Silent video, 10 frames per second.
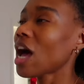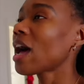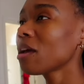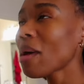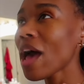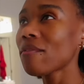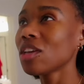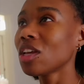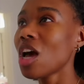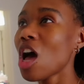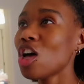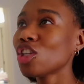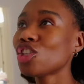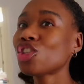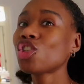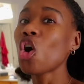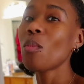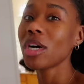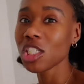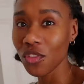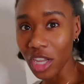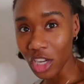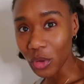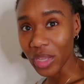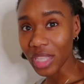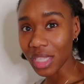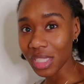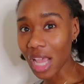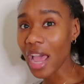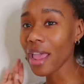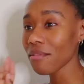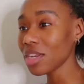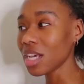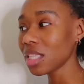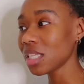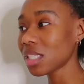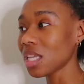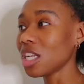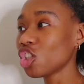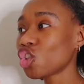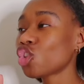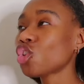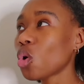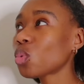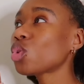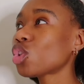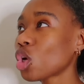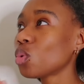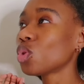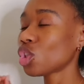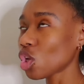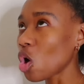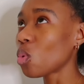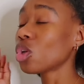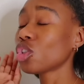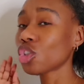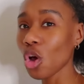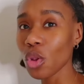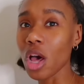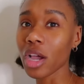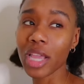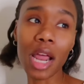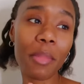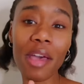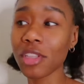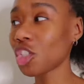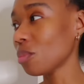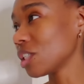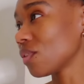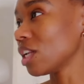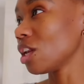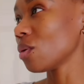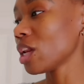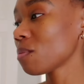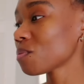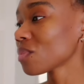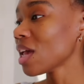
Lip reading: I am having so much fun doing this. I haven't done this in so long, and I'm having so much fun doing it.